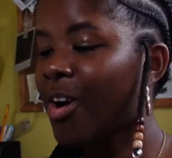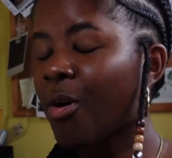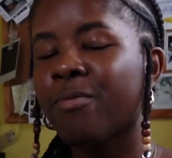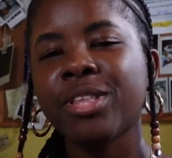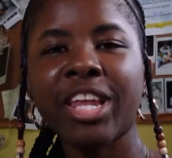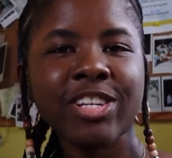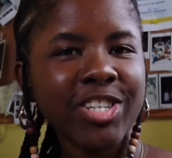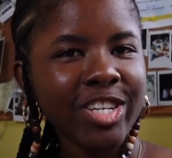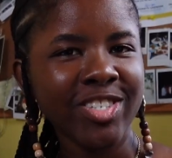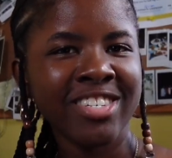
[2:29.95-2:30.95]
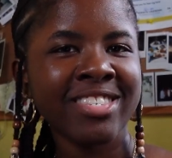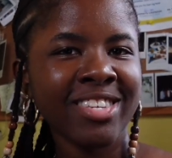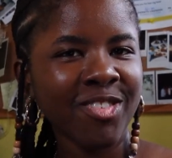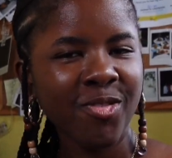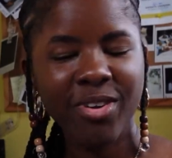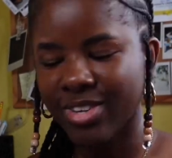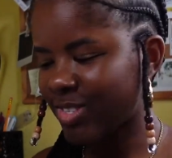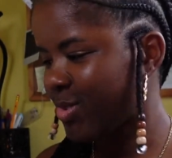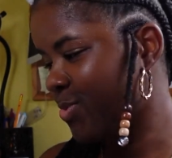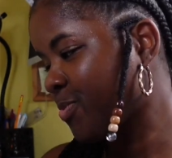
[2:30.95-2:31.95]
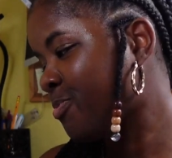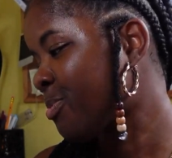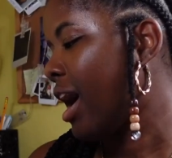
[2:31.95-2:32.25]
Hopefully that changes in quarter two.